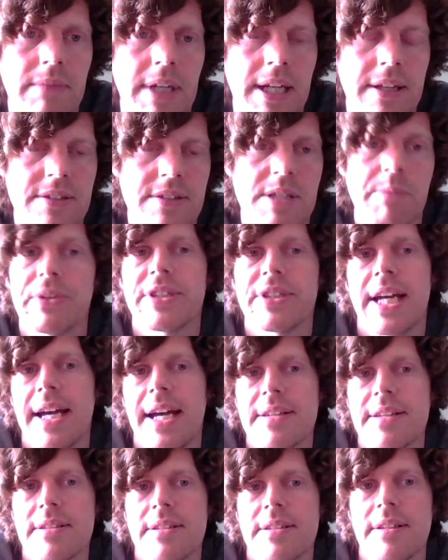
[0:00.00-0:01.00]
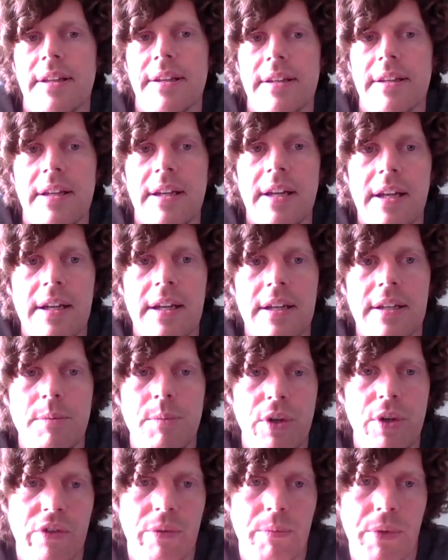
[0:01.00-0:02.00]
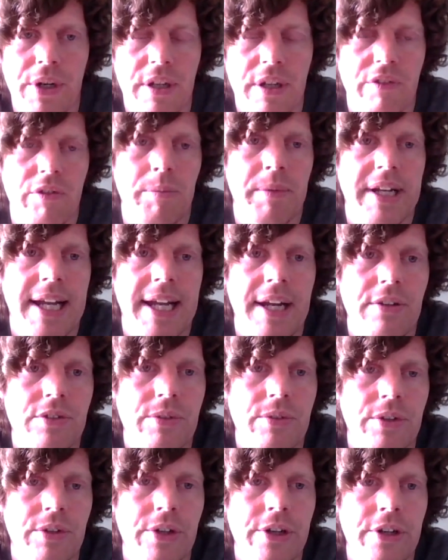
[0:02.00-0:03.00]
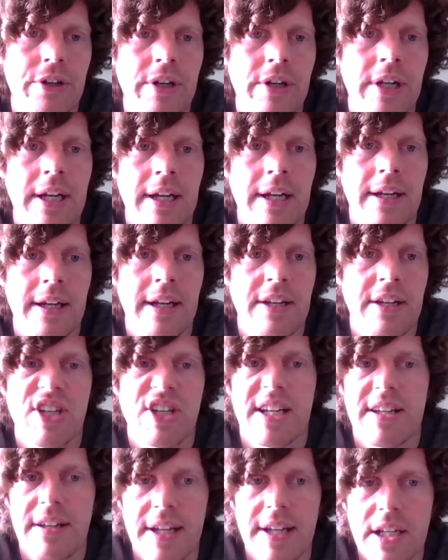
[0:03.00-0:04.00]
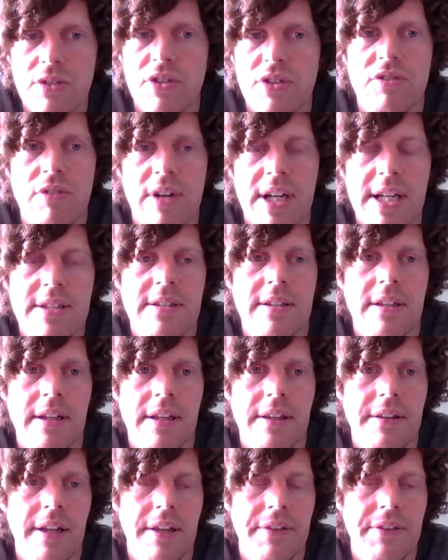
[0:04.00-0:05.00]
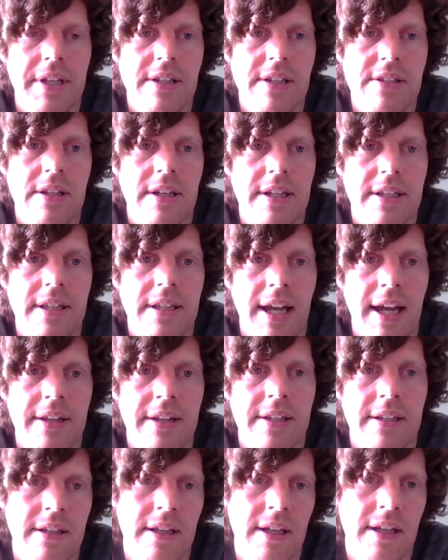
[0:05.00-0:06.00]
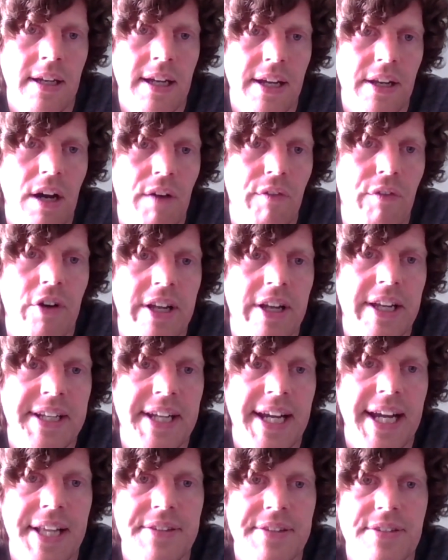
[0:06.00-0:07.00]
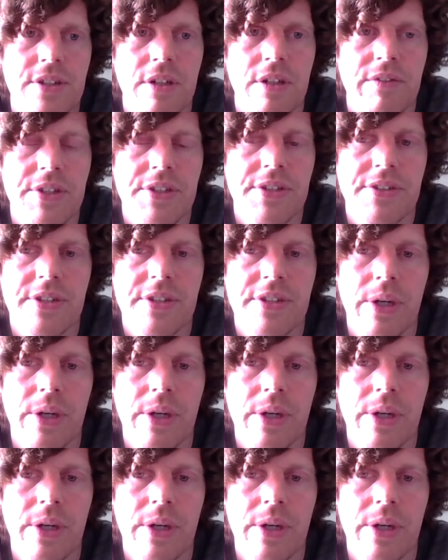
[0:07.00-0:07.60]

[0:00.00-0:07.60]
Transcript: uh, simple tasks like you know, moving money from account to another, uh, checking interest rates, and, and things like that, and and offering enhanced services.